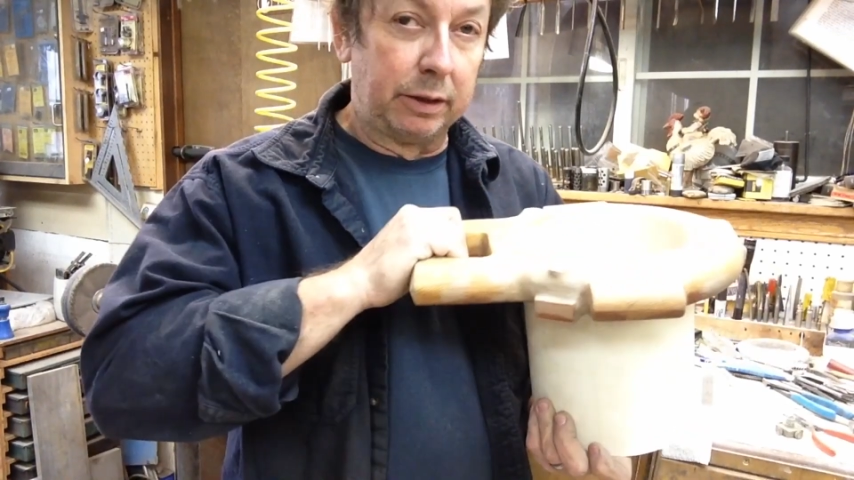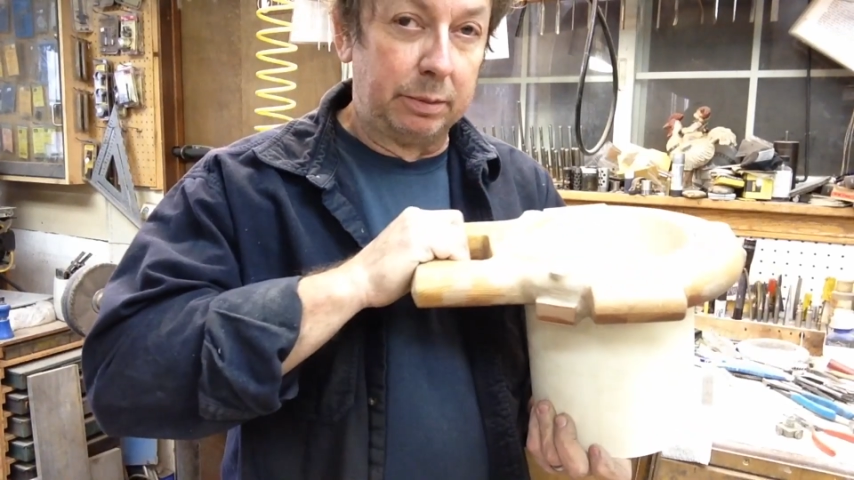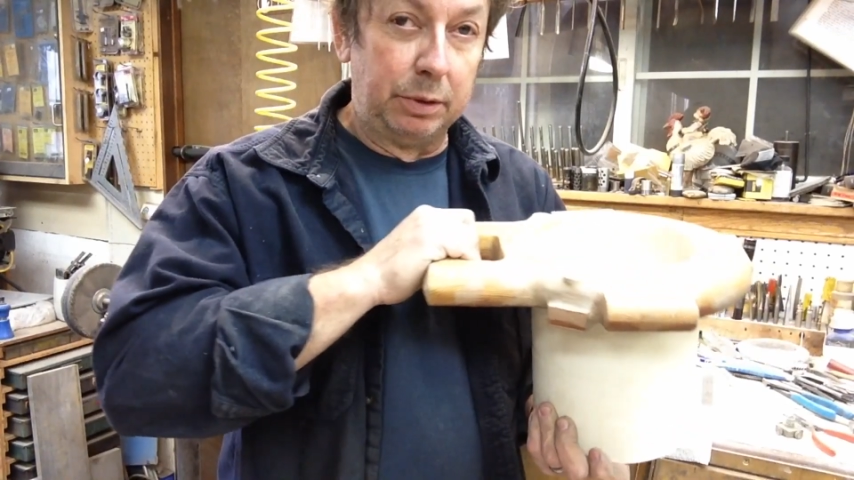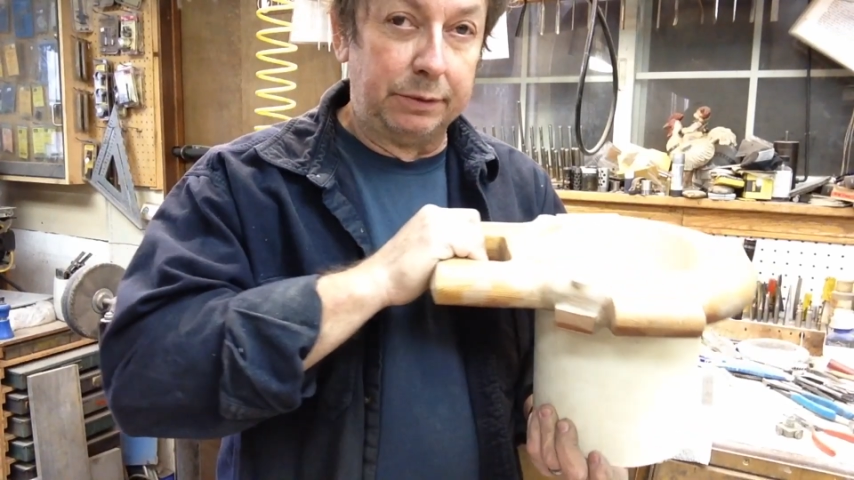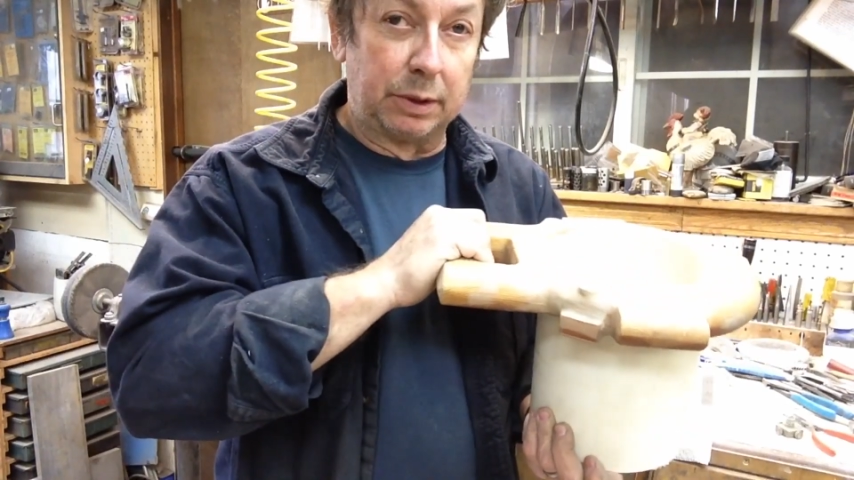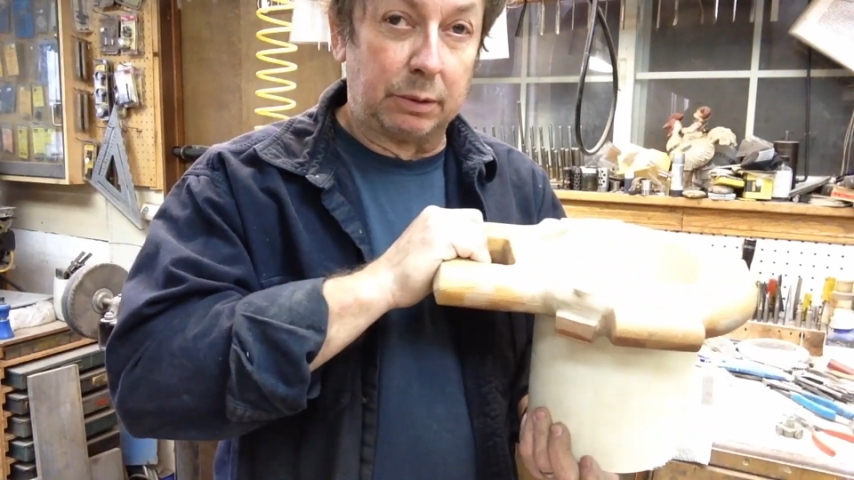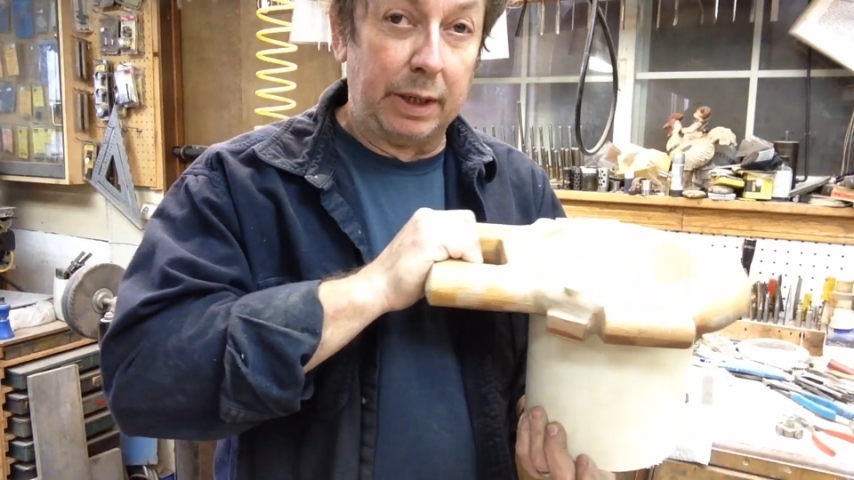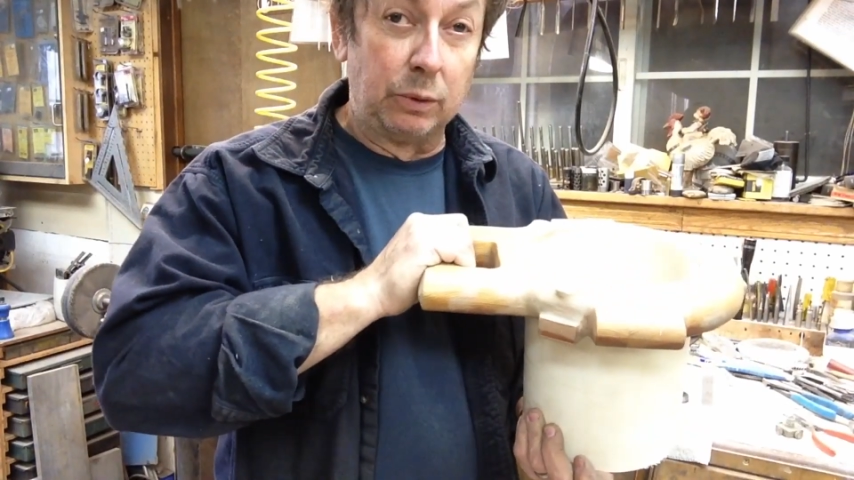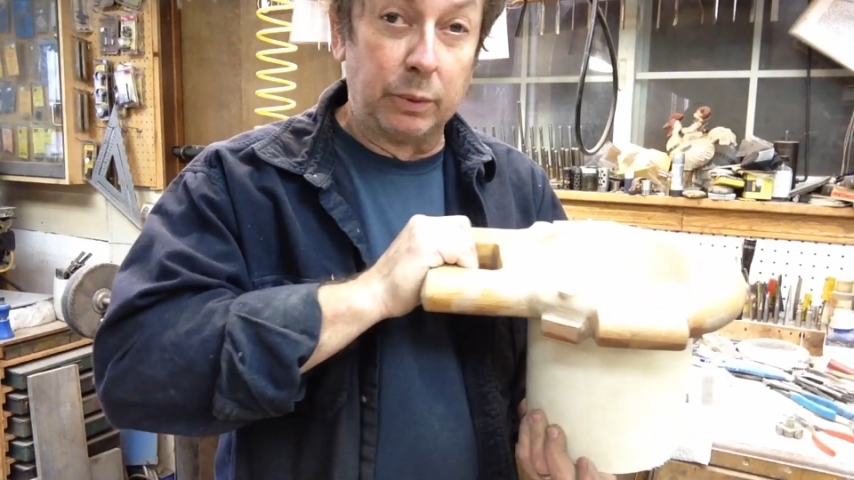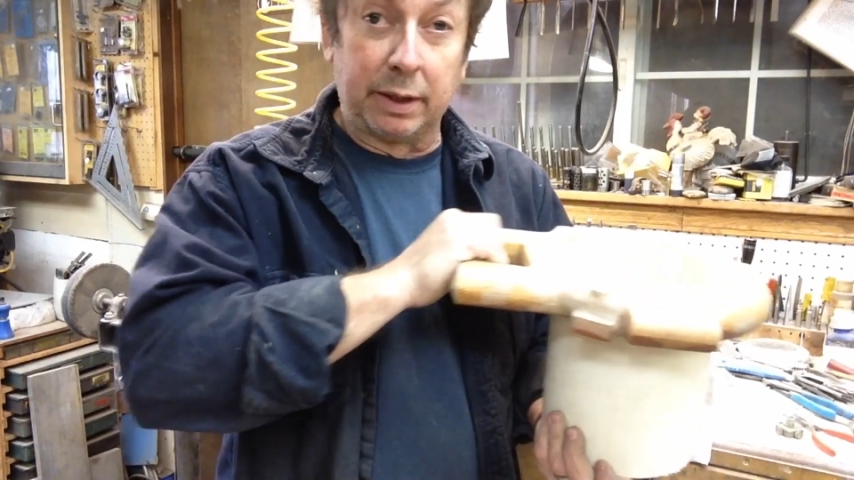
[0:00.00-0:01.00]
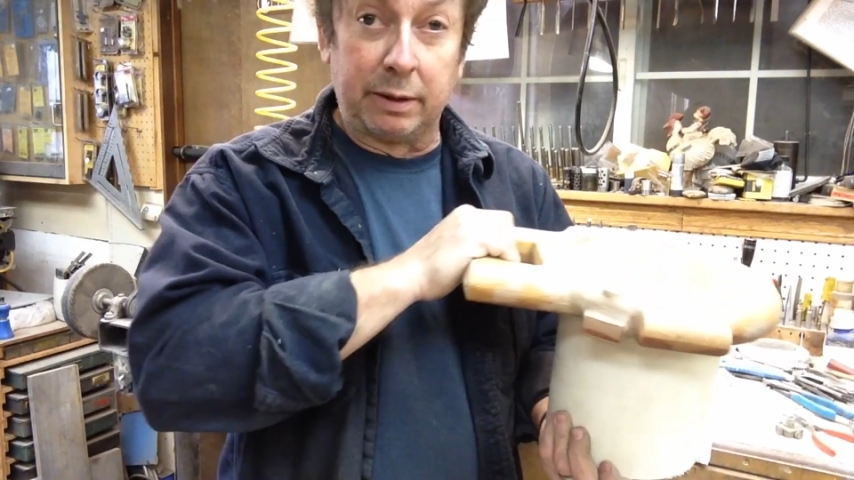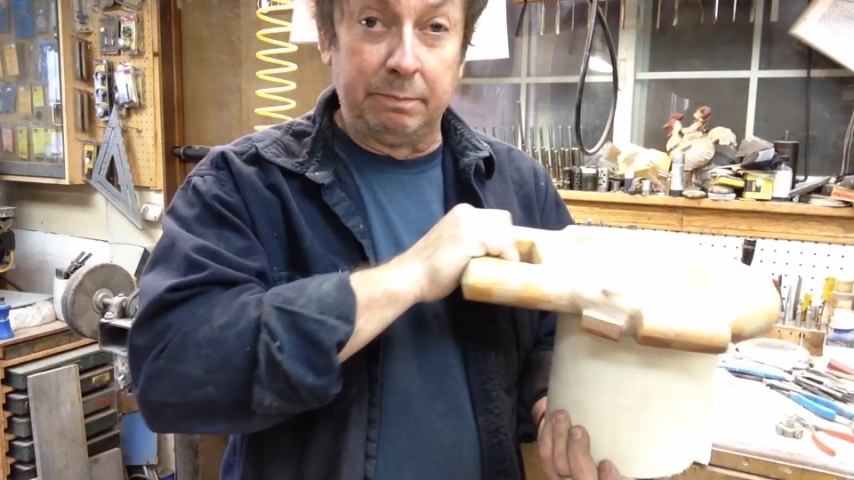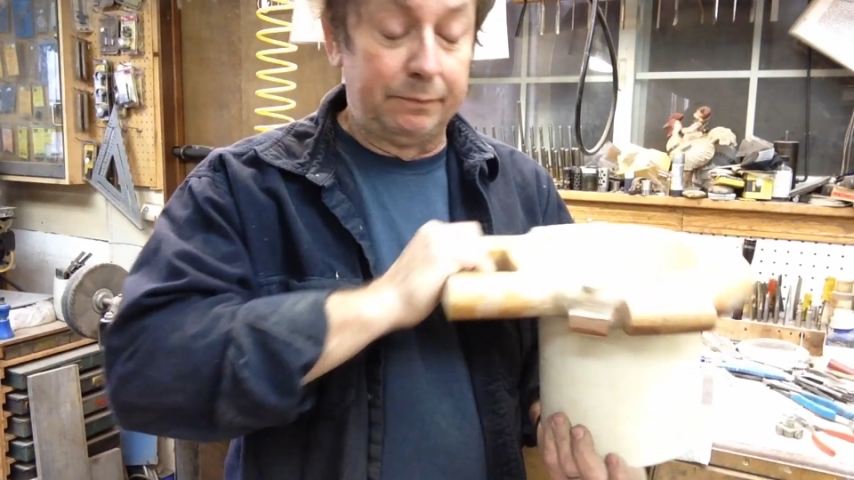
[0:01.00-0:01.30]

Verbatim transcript: to move it around with.